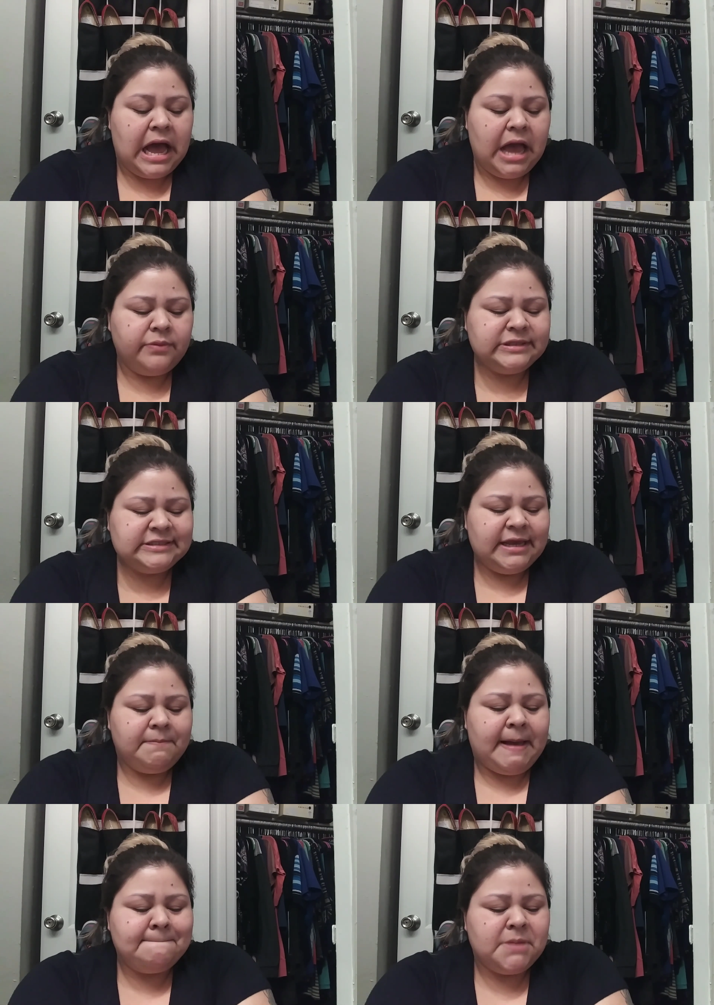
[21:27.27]
I would
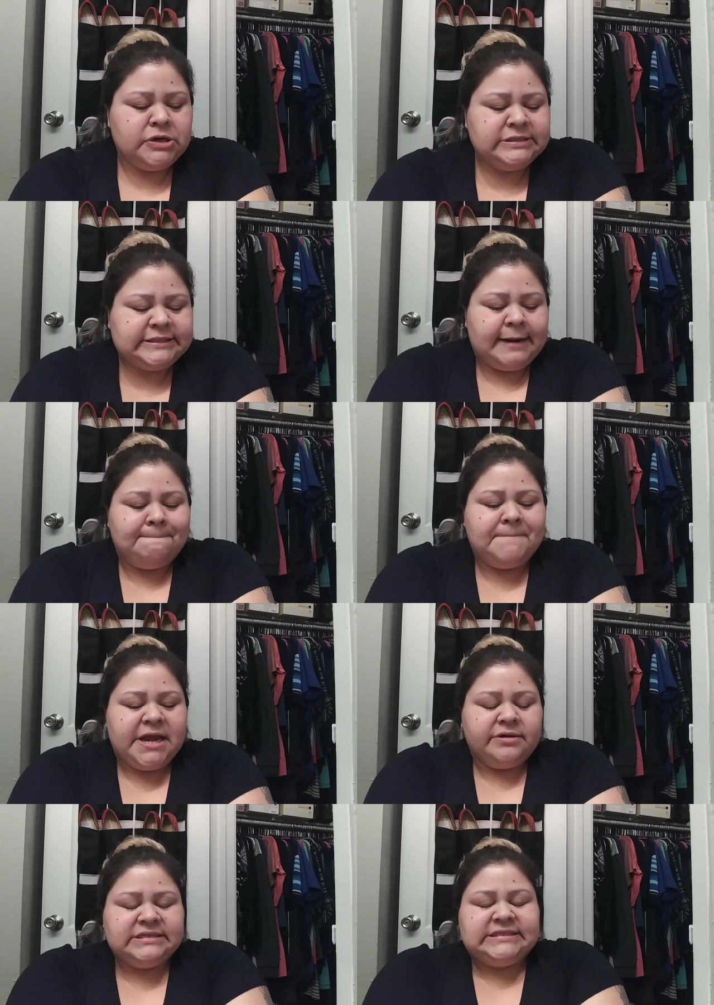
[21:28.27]
say my most
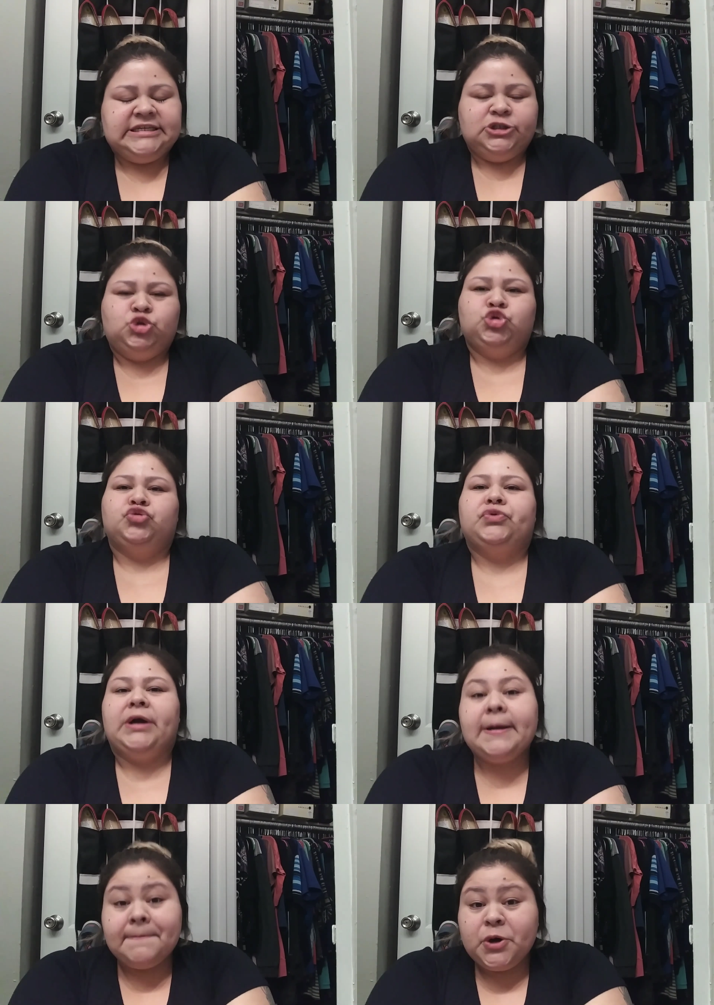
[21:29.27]
embarrassing
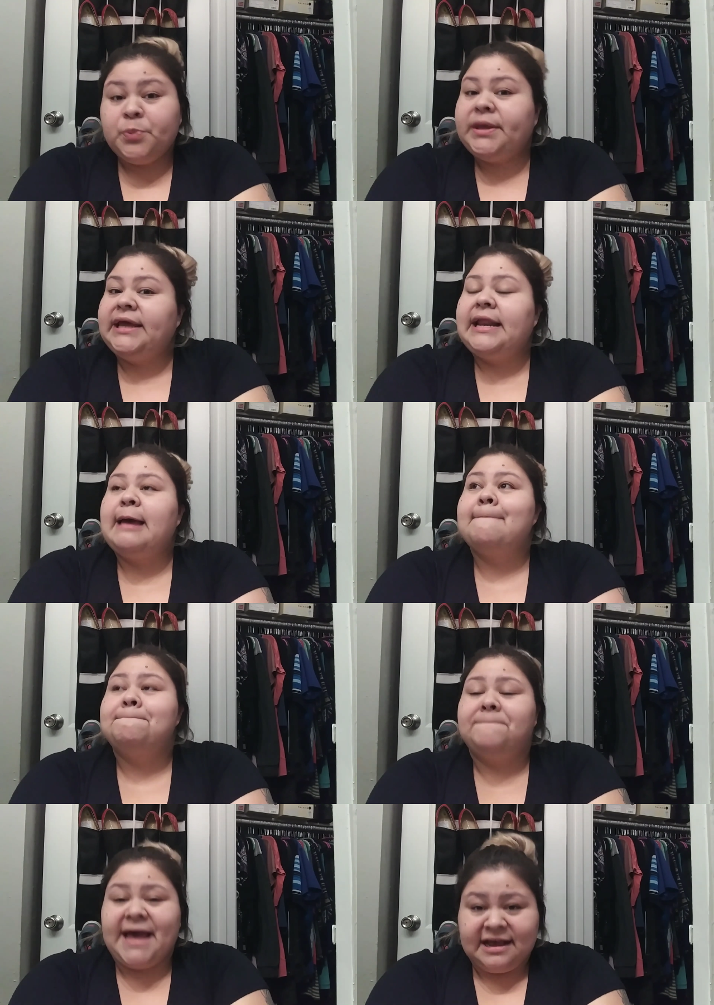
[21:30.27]
drunk moment
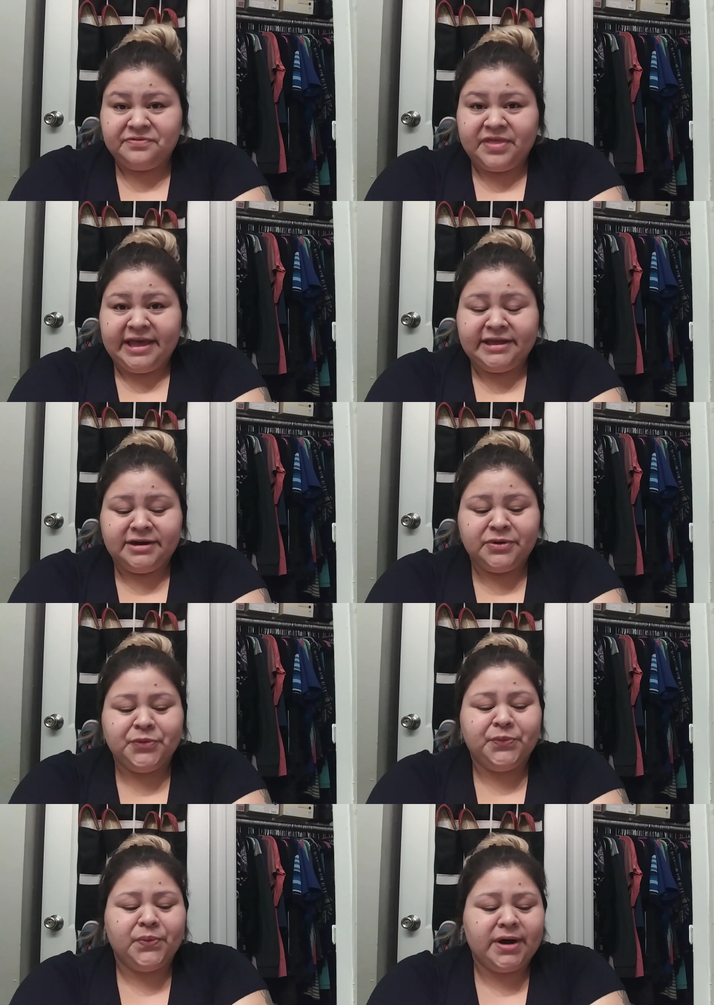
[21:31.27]
back then
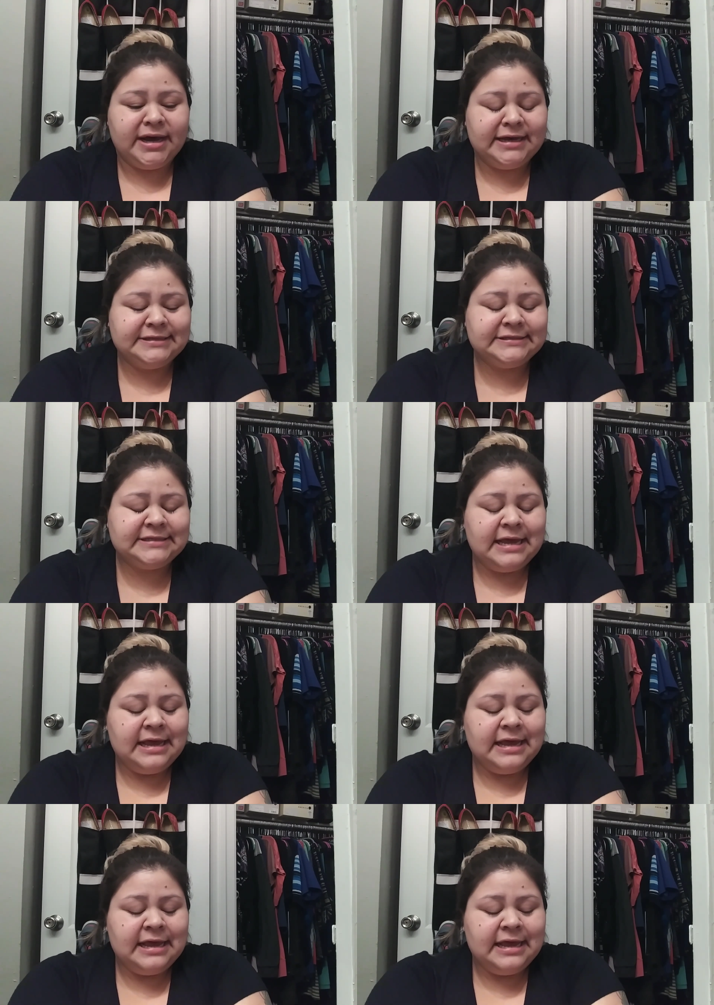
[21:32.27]
was